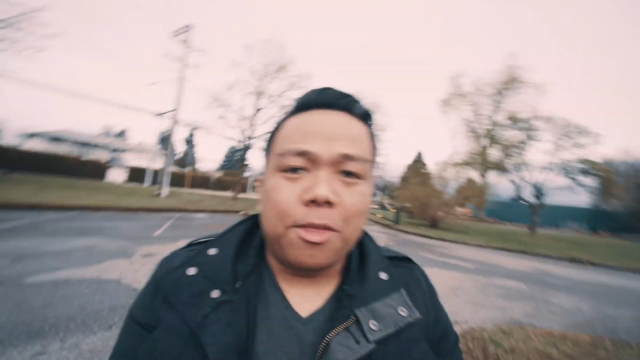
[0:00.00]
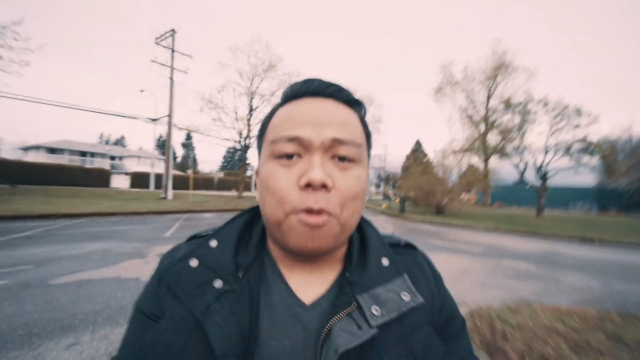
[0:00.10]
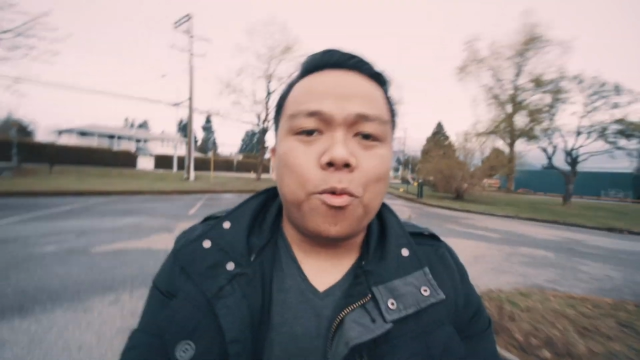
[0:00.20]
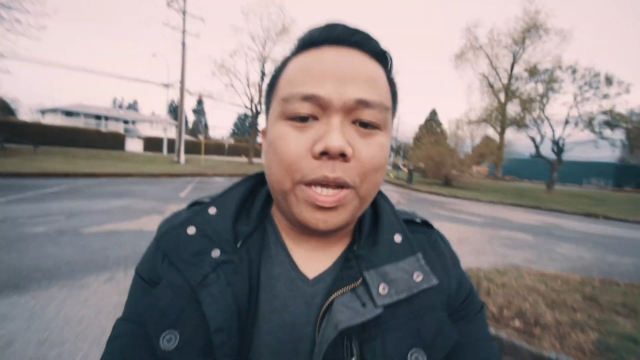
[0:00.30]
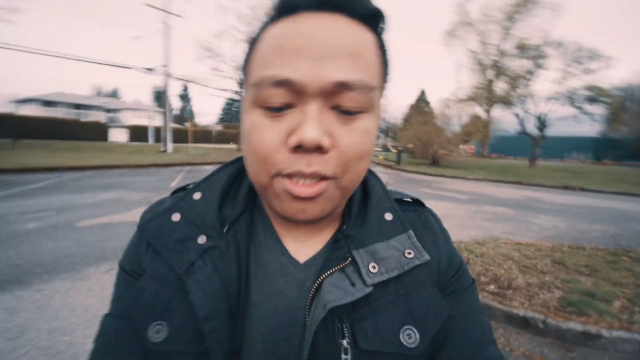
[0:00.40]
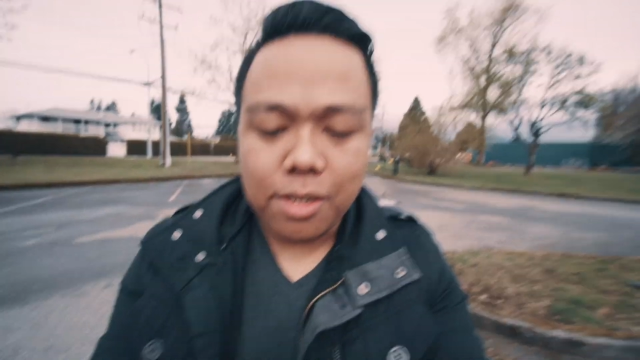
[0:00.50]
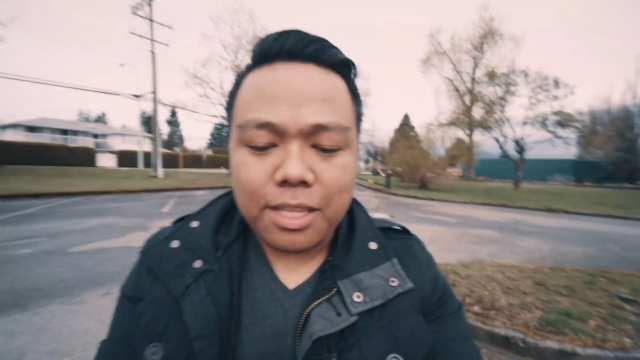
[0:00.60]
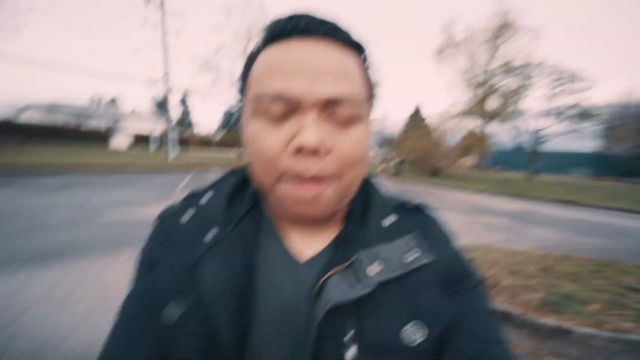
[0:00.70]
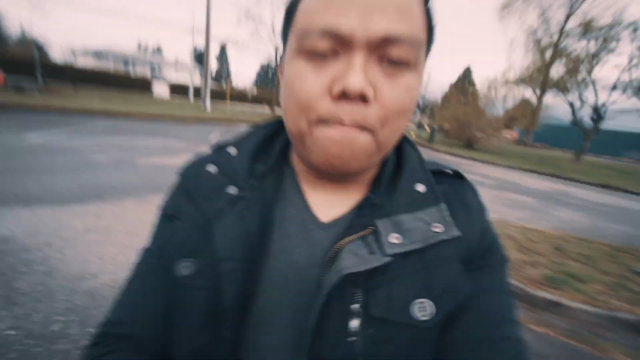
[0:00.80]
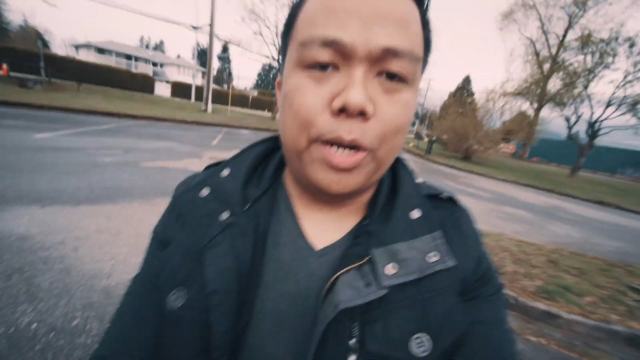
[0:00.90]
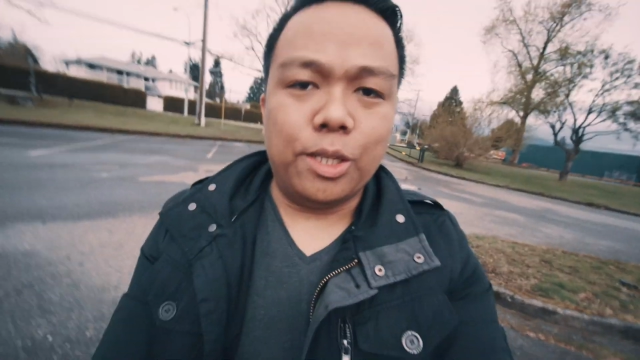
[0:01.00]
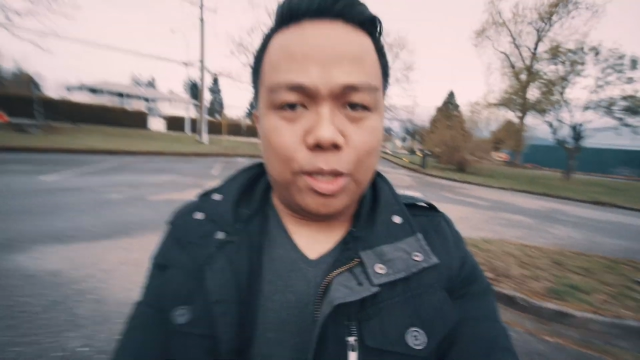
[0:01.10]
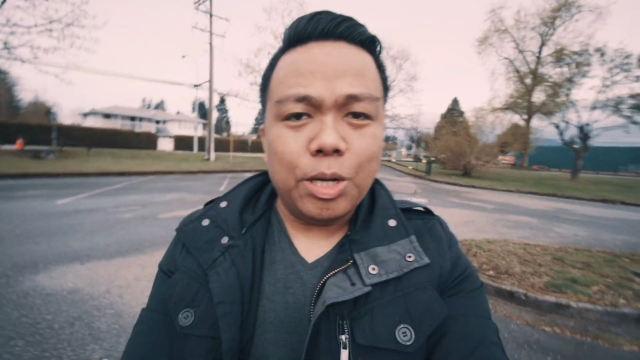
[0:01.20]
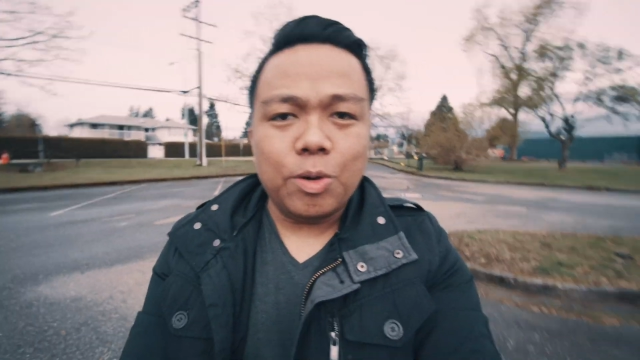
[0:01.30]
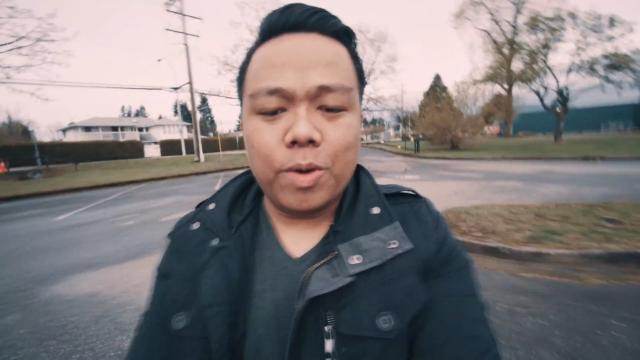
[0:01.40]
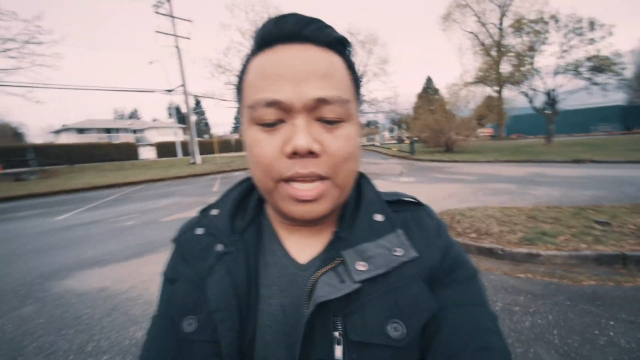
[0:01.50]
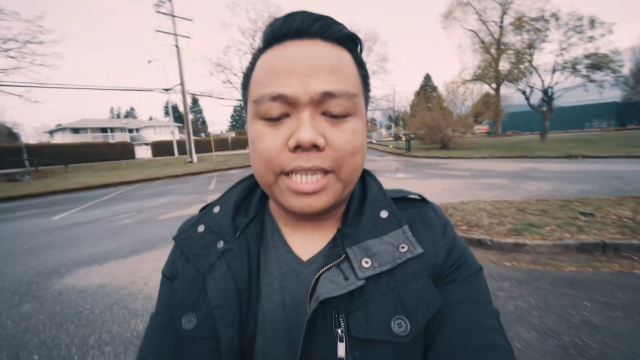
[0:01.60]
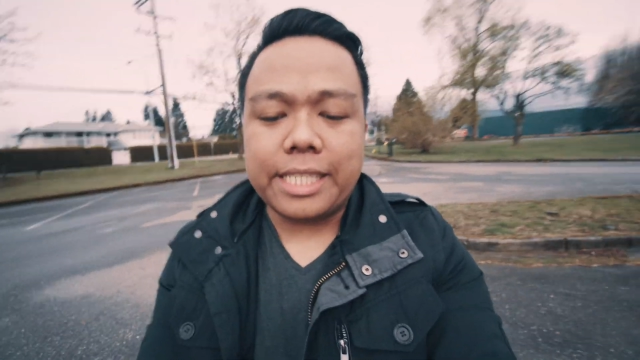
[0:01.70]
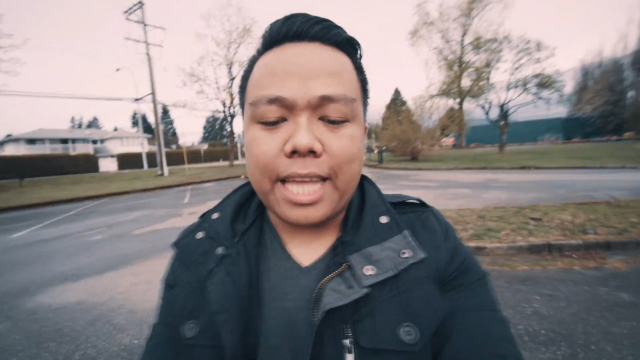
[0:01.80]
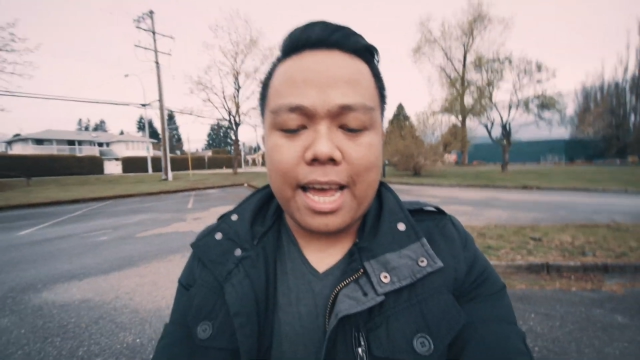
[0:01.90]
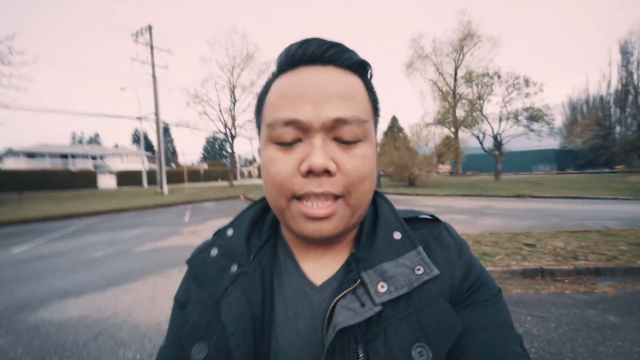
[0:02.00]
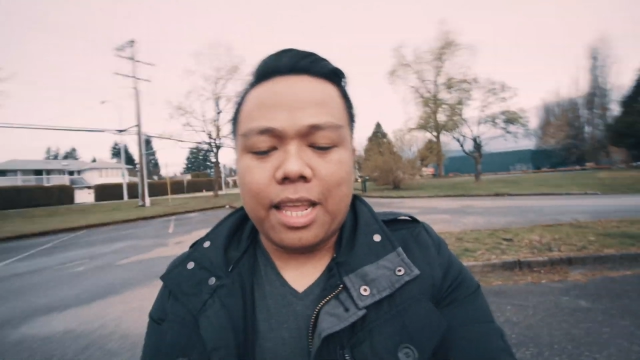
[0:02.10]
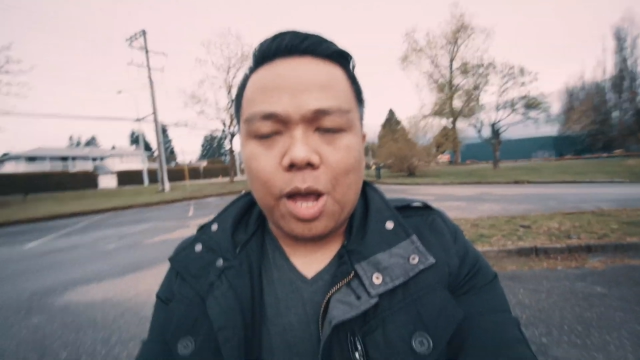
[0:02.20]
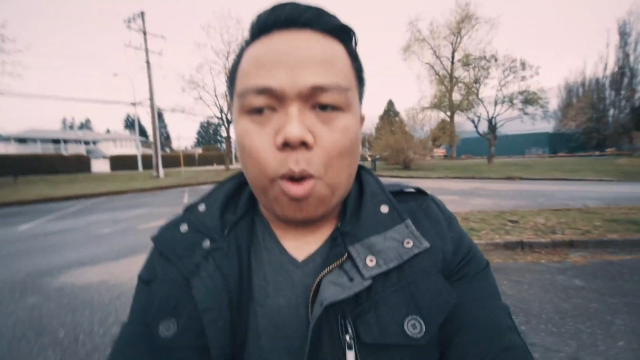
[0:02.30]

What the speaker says: the reason number 2 is that